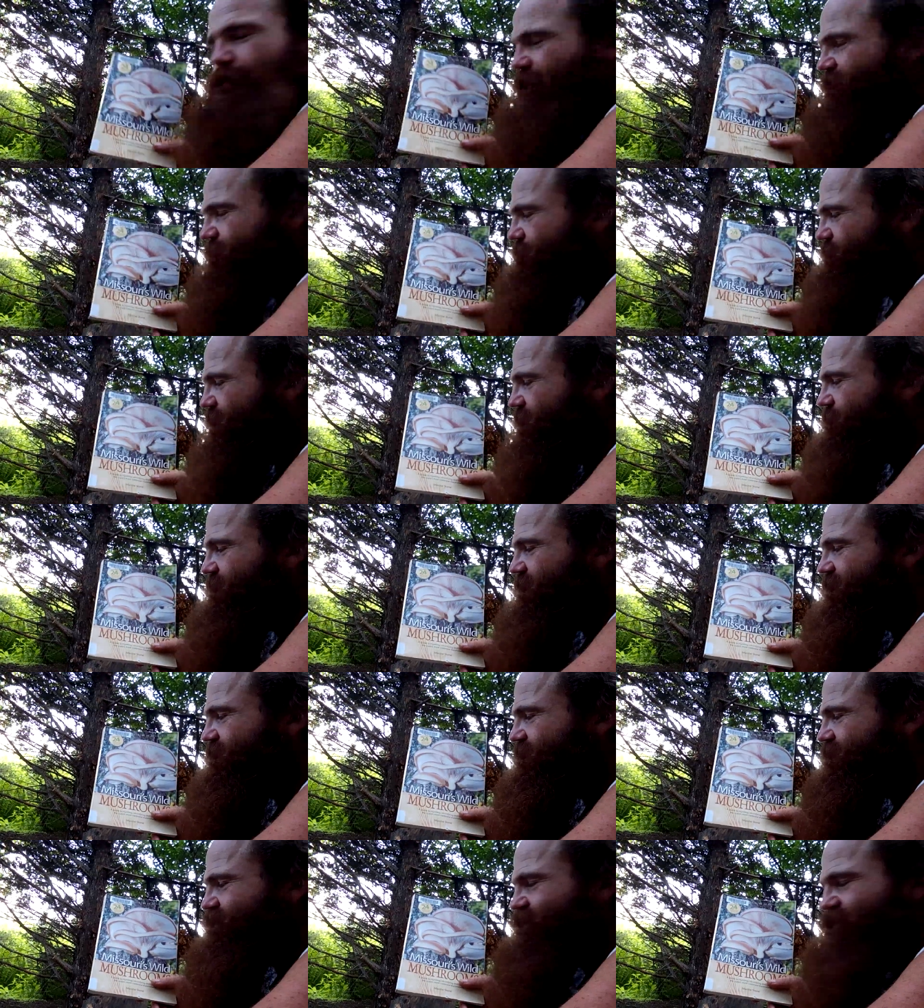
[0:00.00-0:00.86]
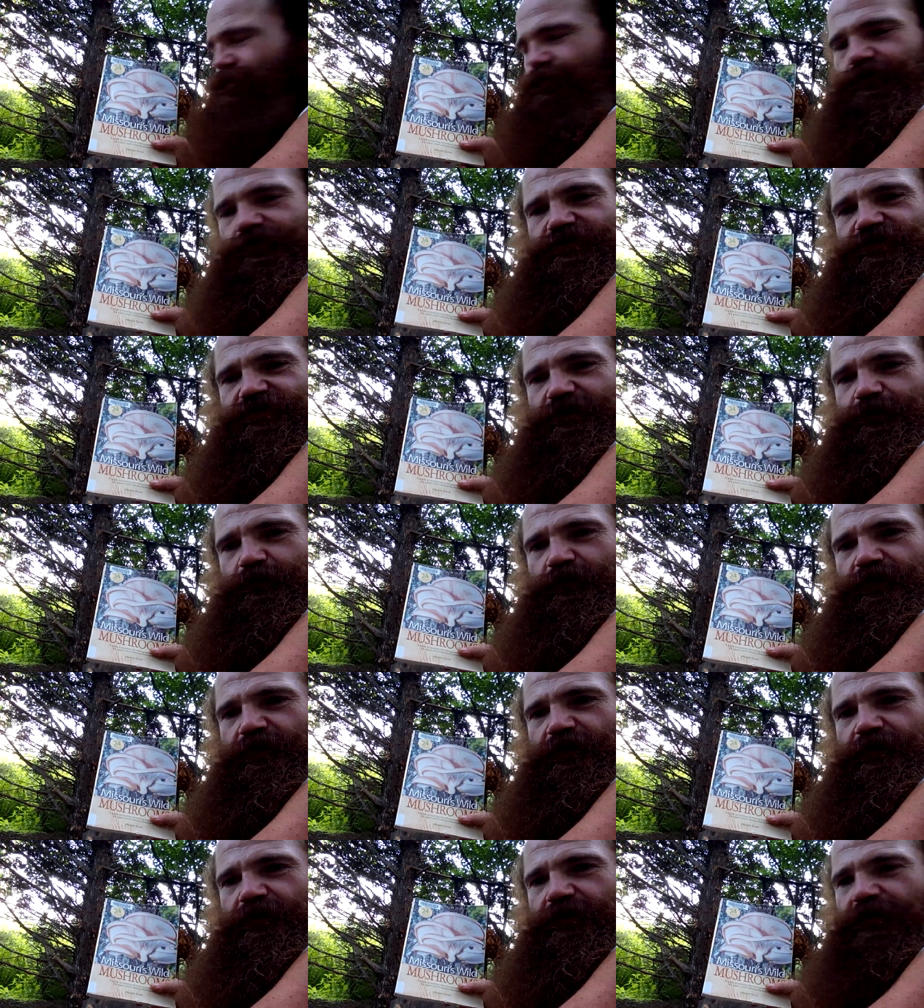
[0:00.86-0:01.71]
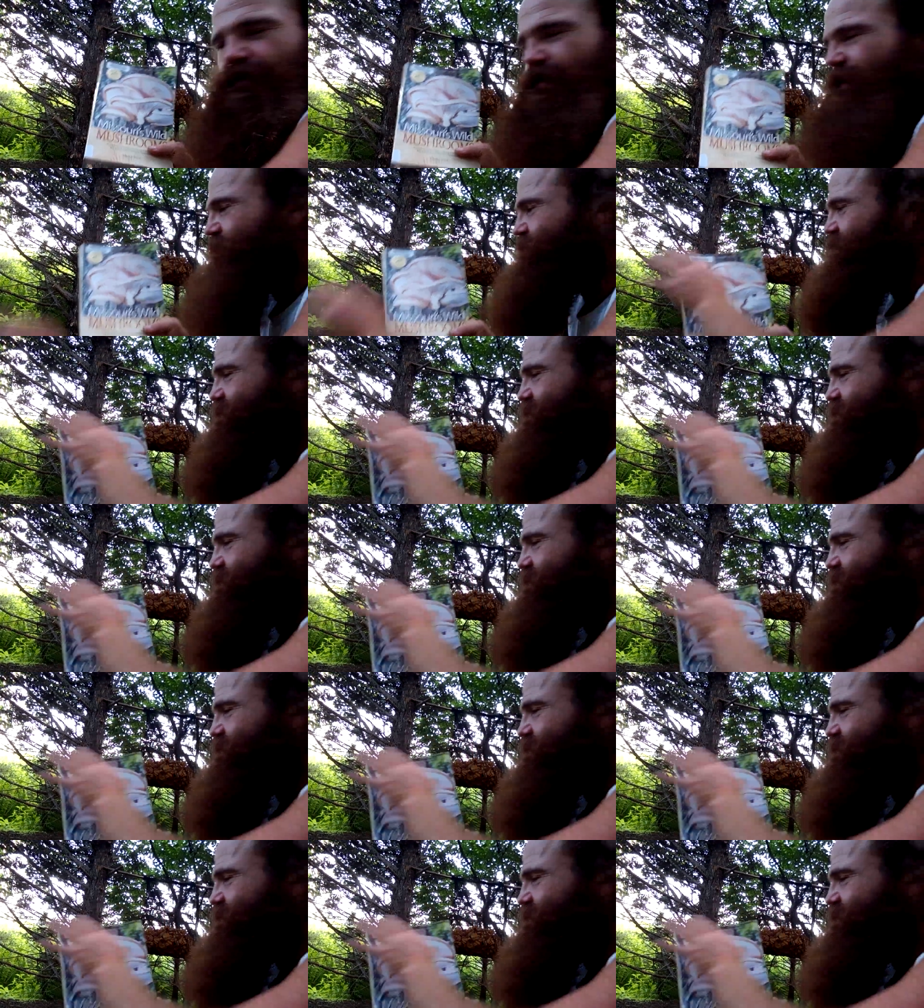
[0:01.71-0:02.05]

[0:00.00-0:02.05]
Or you might even be able to get this used somewhere